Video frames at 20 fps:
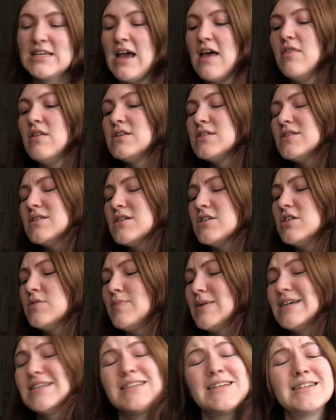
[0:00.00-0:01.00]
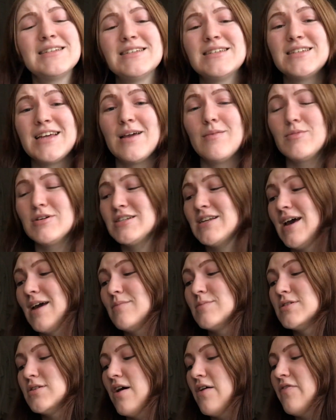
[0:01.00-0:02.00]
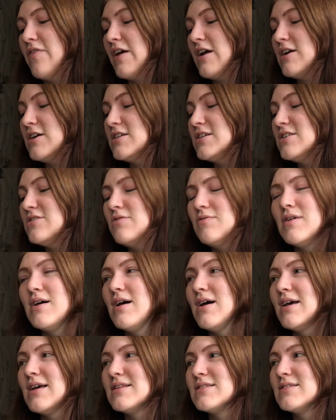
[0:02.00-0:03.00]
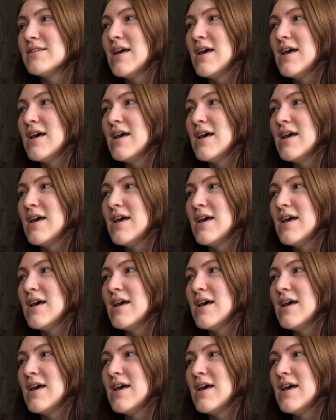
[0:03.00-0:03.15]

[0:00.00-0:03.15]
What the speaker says: And this is actually based in December time, so I figured, you know what, I